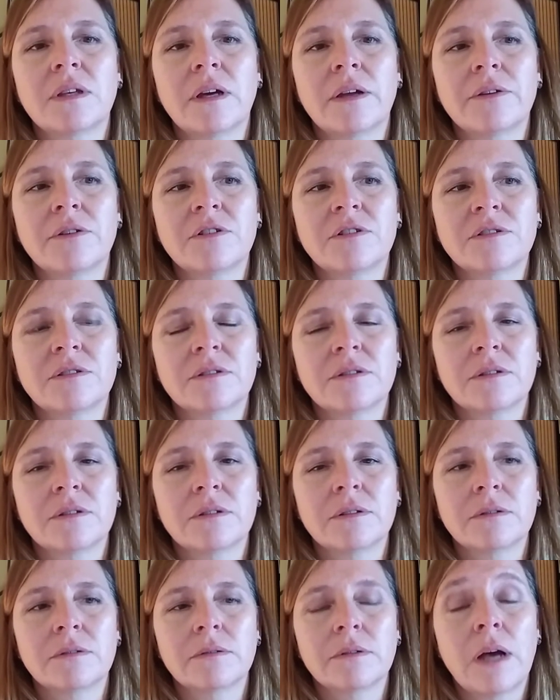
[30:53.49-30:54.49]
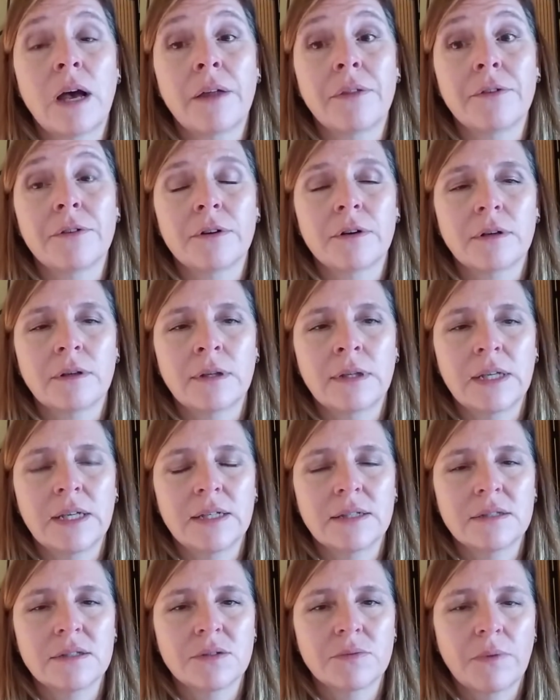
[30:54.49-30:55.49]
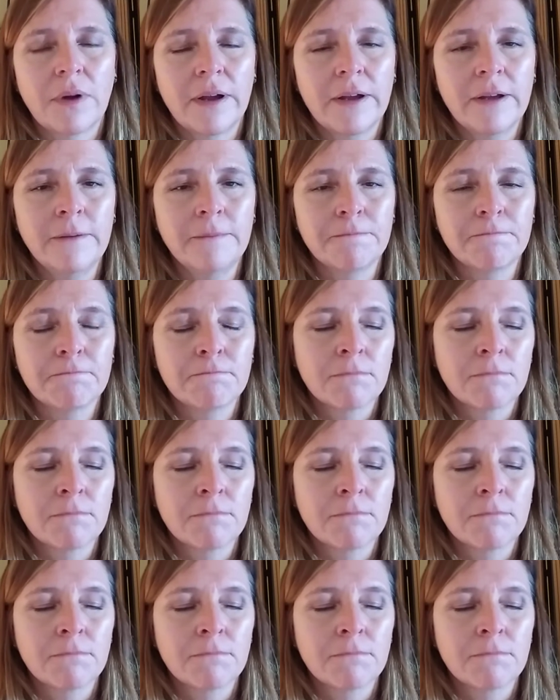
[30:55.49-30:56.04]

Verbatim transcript: other other needs, right?